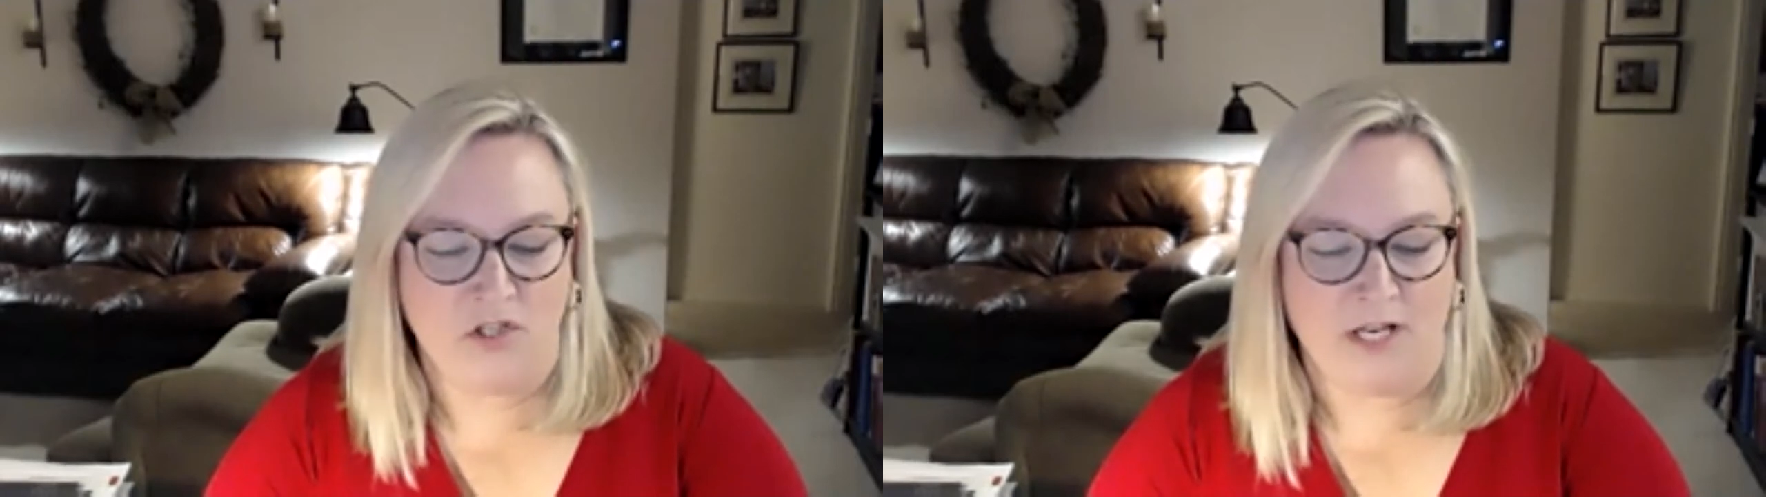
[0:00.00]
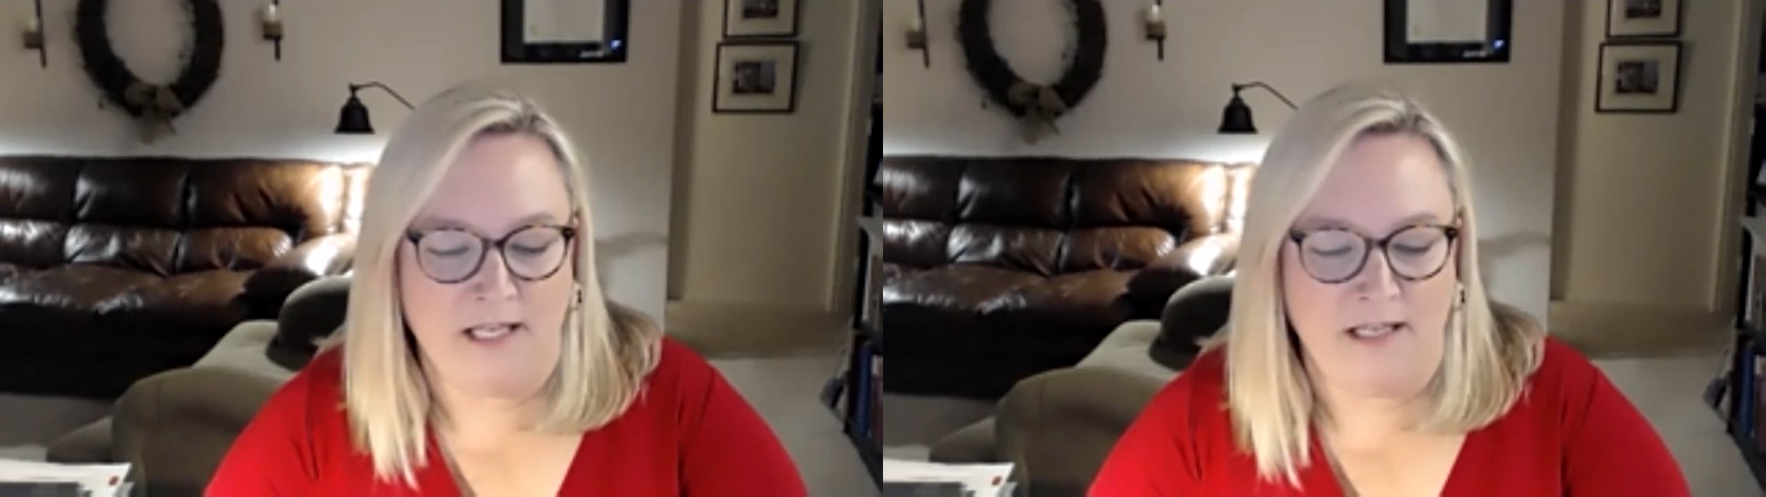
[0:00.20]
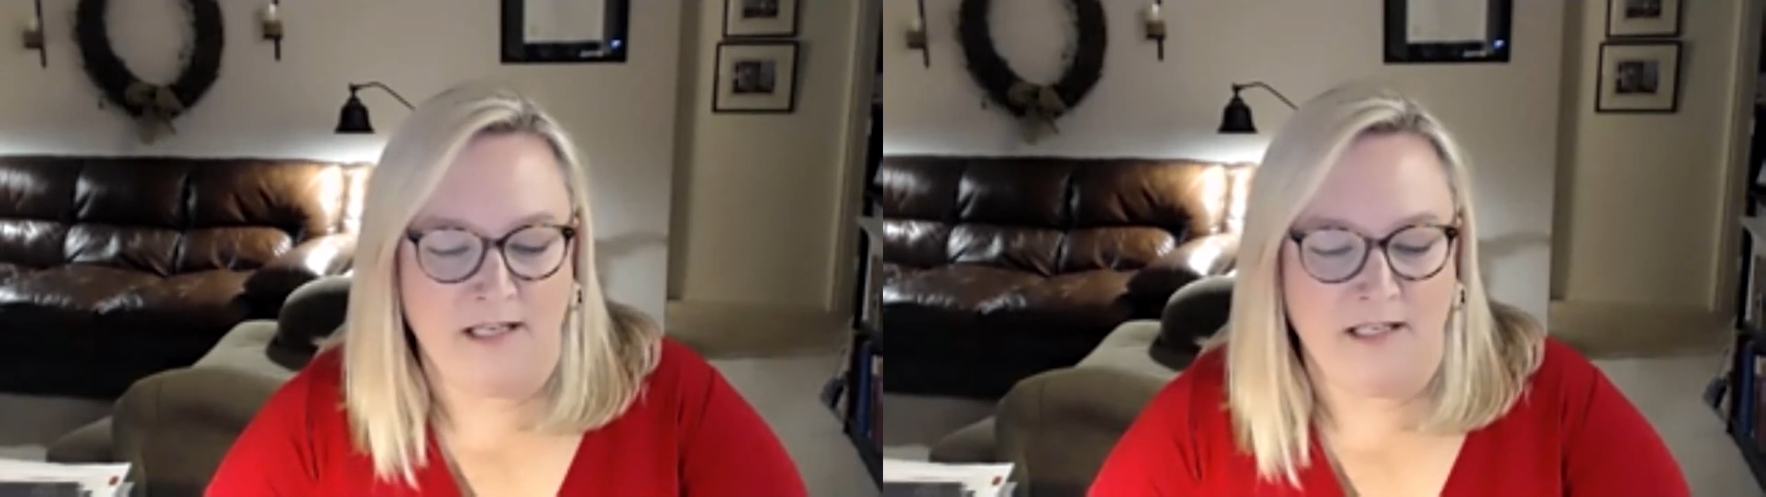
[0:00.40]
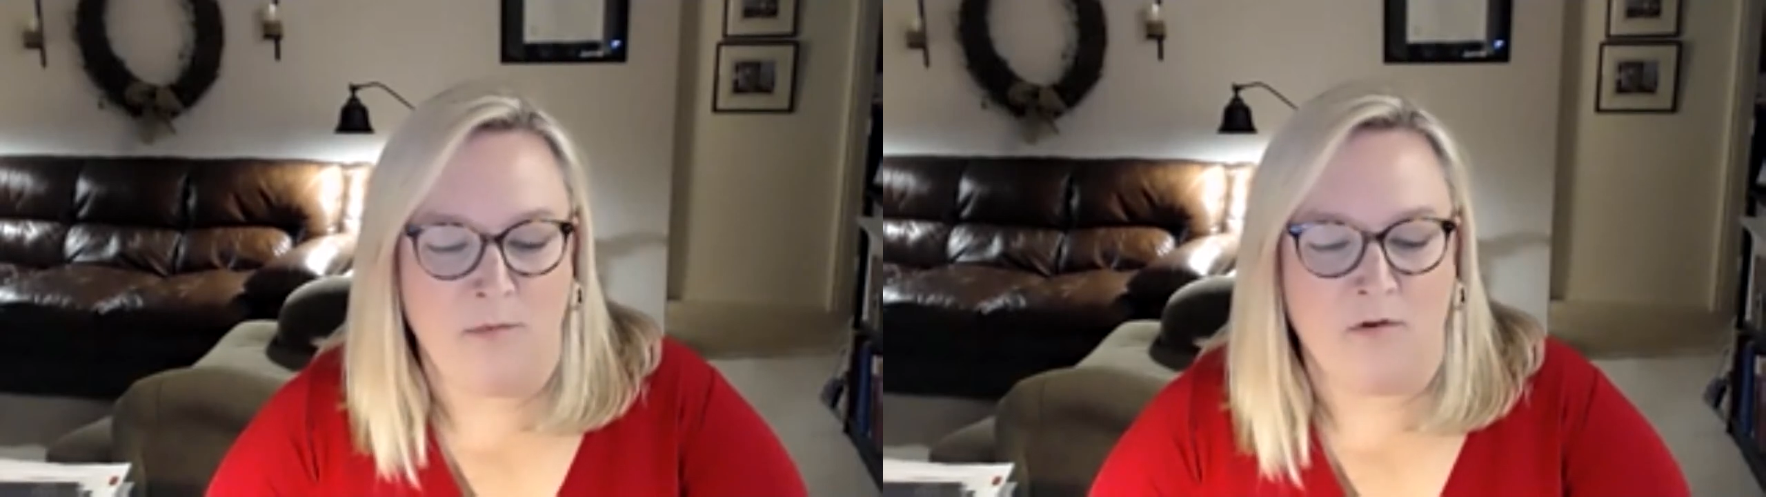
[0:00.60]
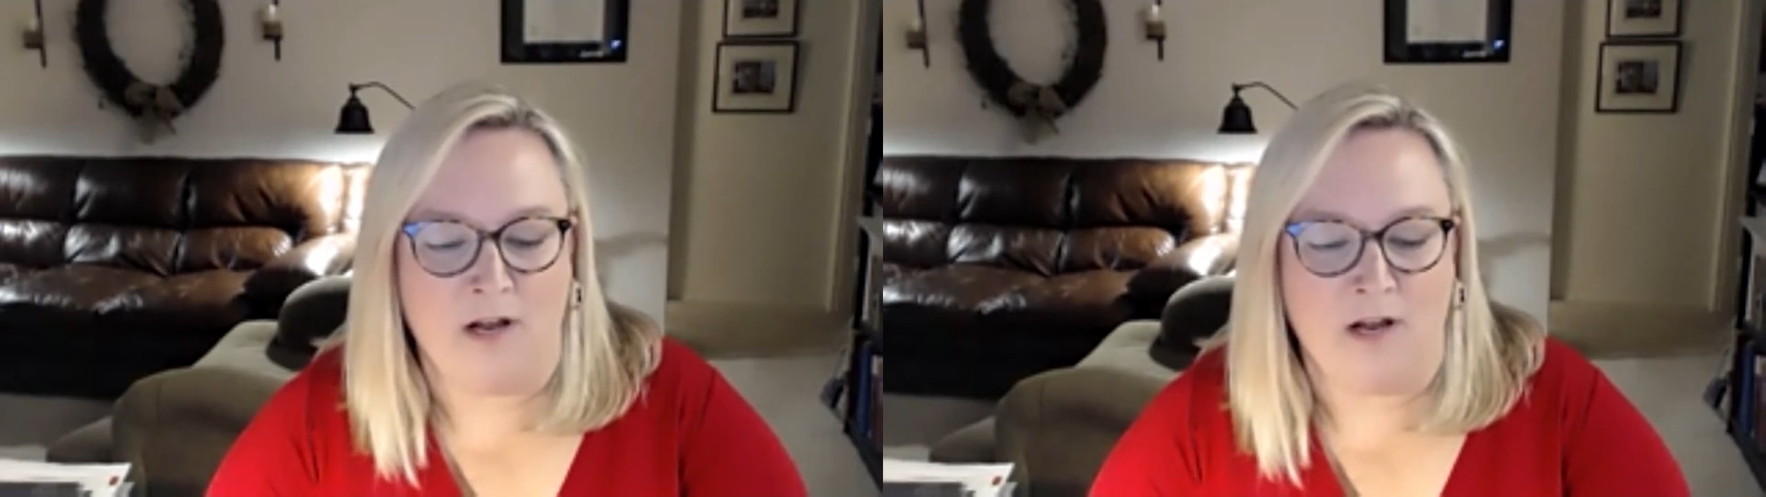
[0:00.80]
and was the
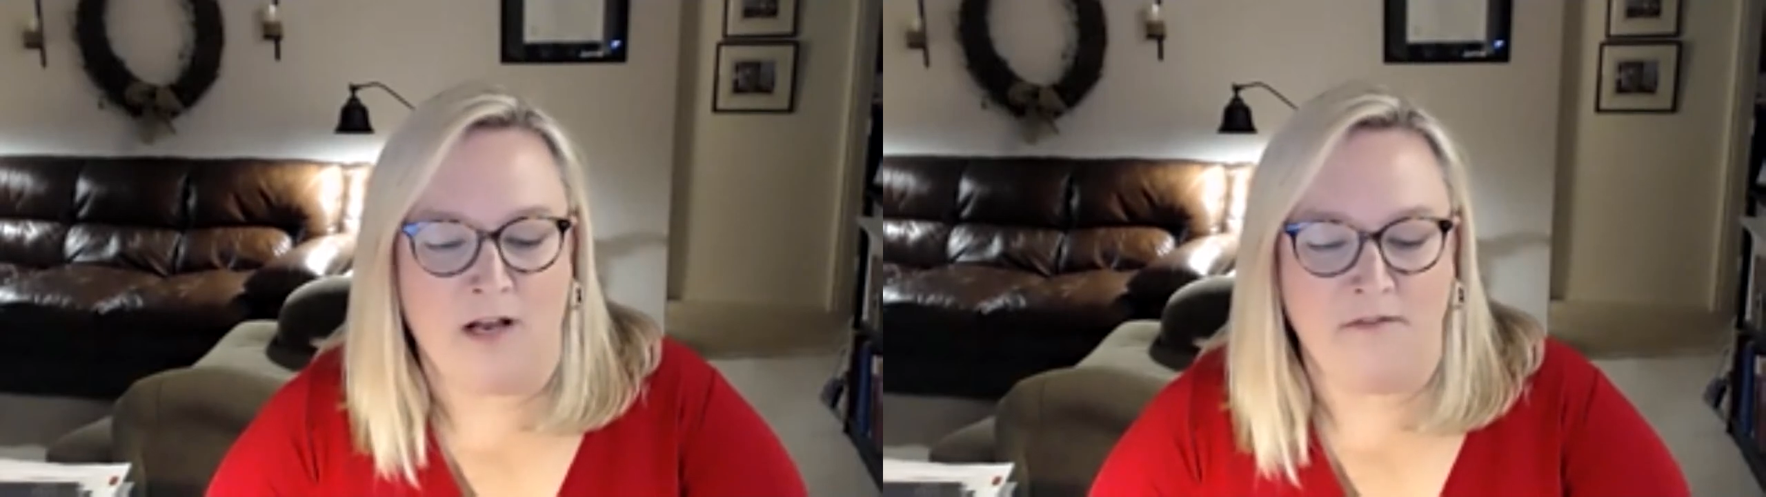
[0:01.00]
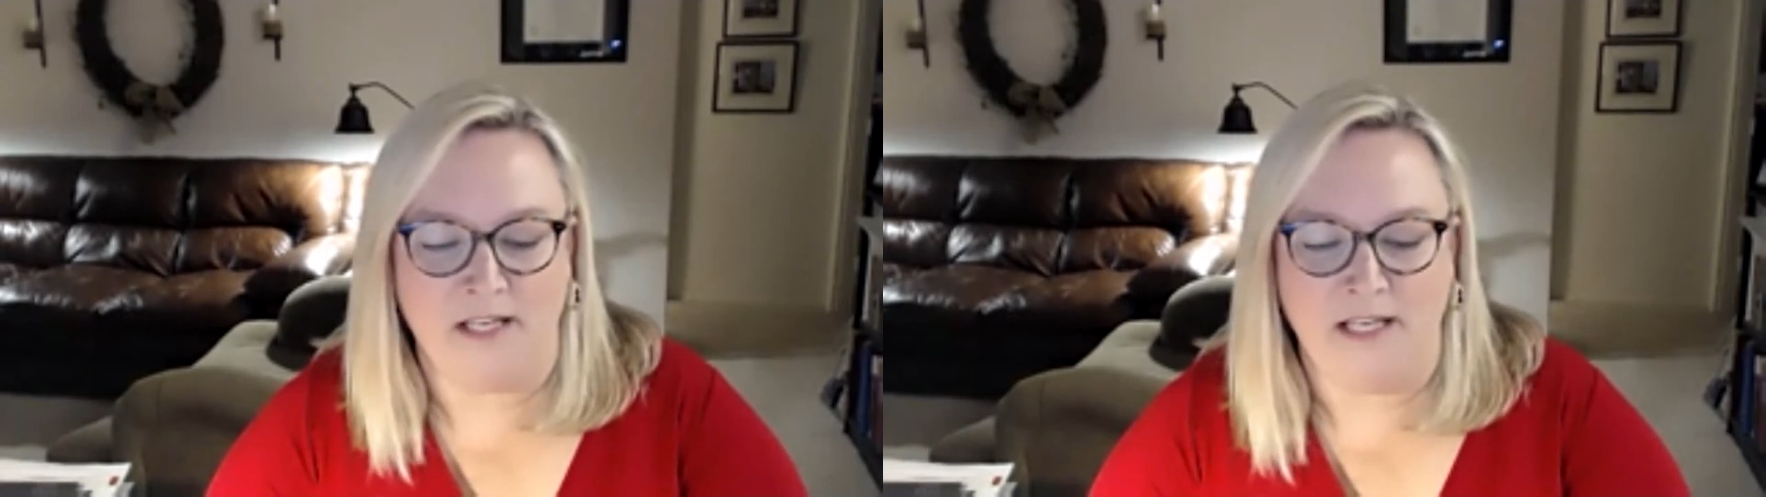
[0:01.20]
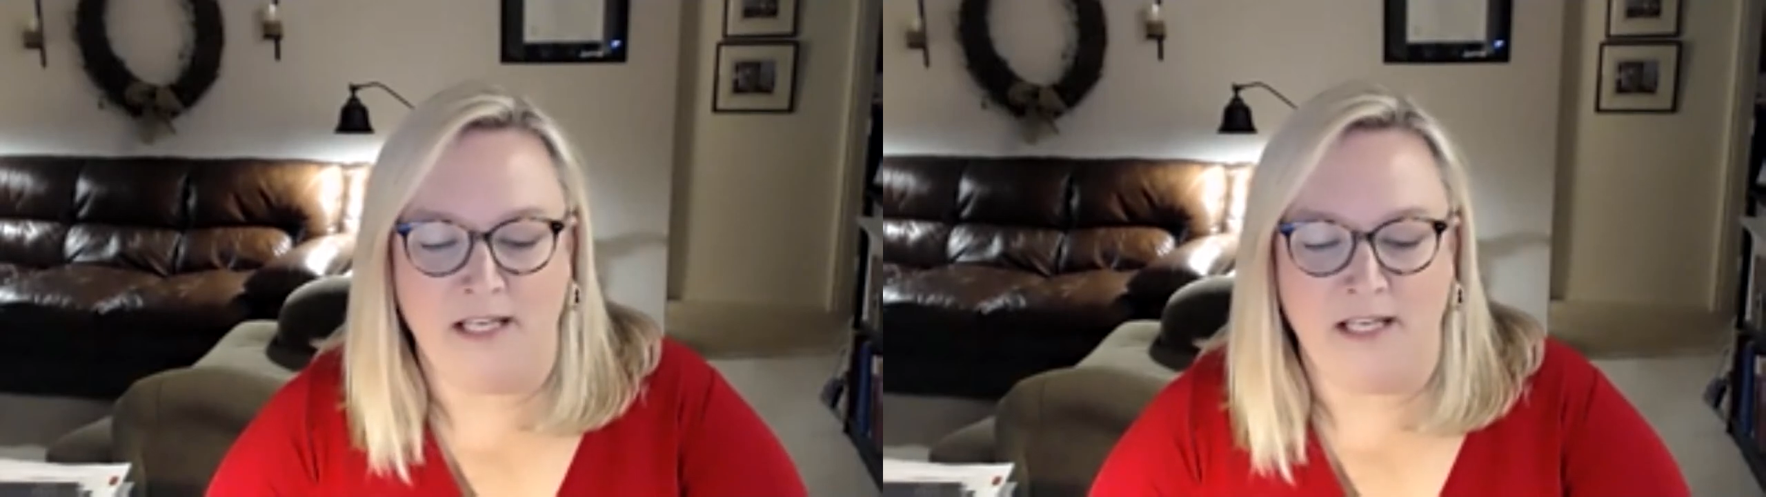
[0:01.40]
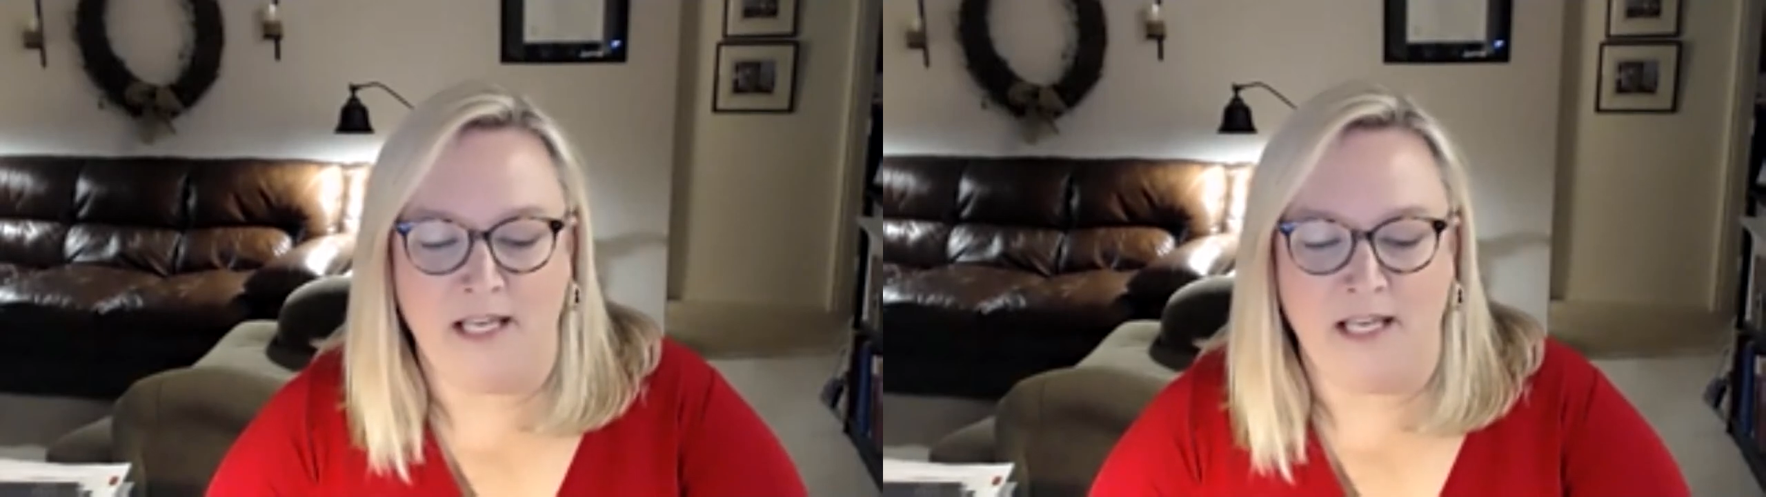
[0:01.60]
Ofer and Shelley